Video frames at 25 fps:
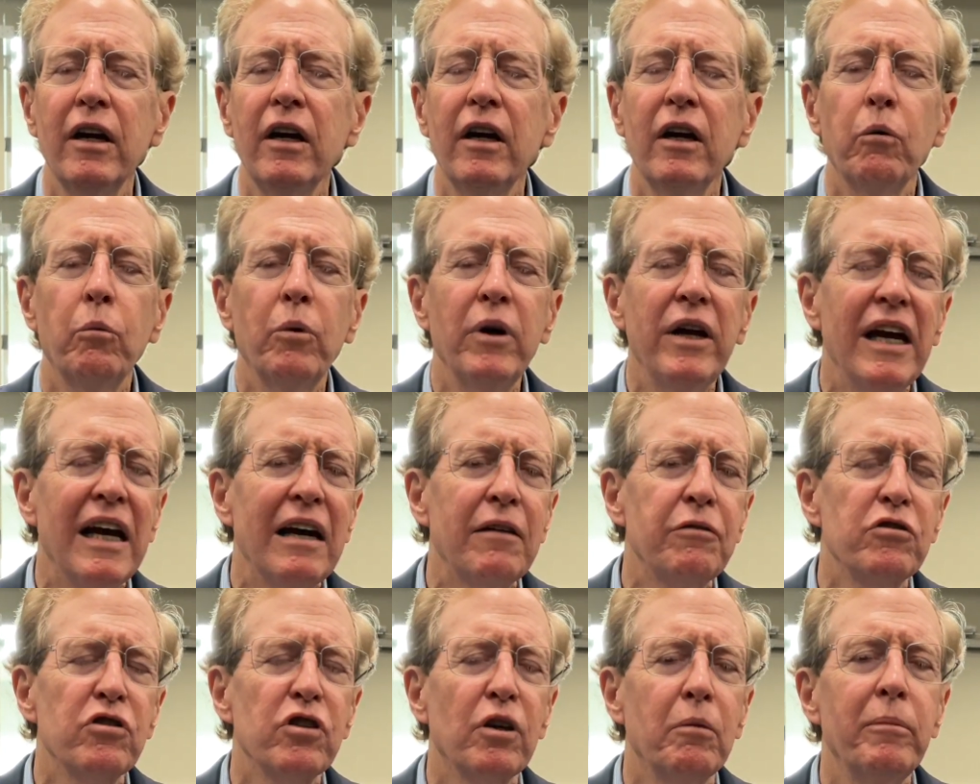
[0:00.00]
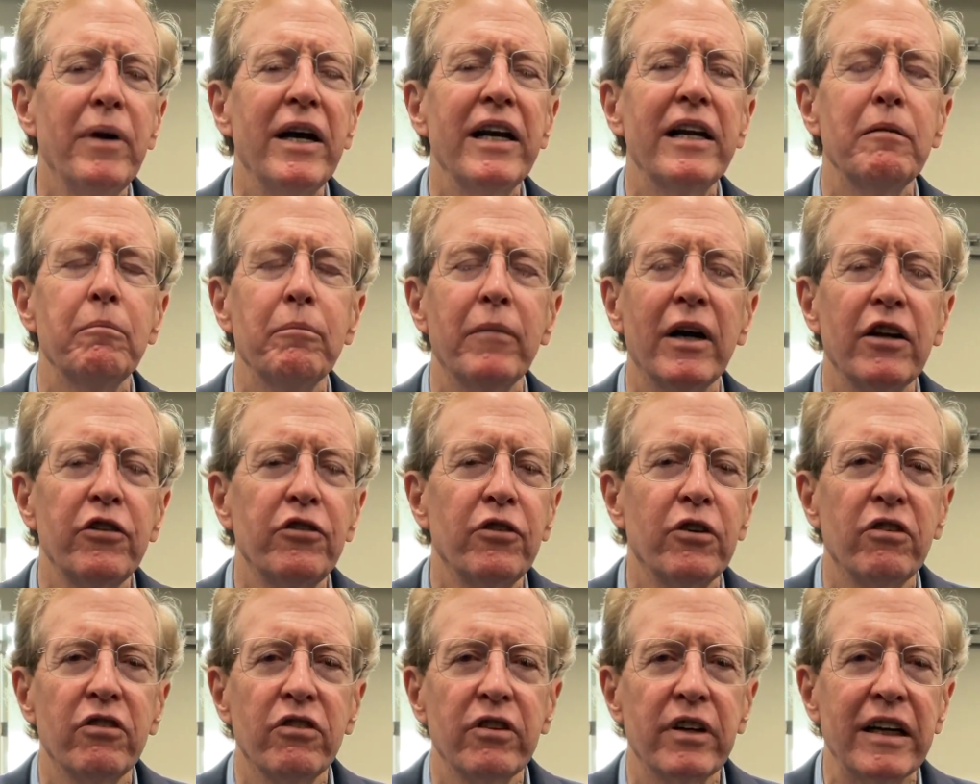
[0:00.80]
We have so many
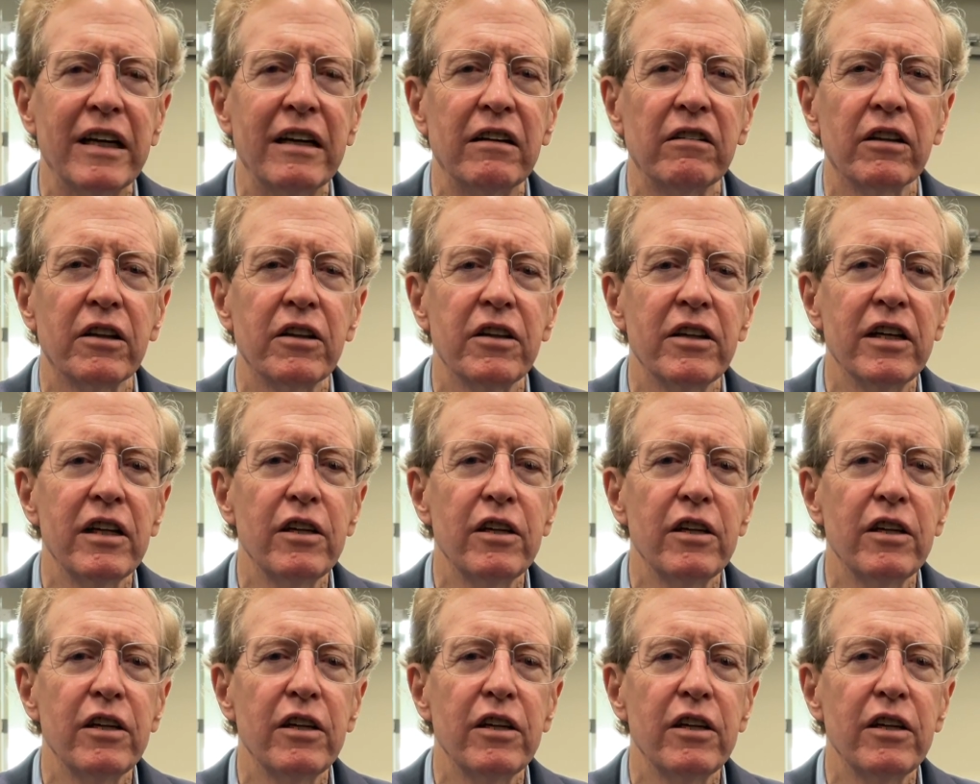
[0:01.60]
measures in L&D,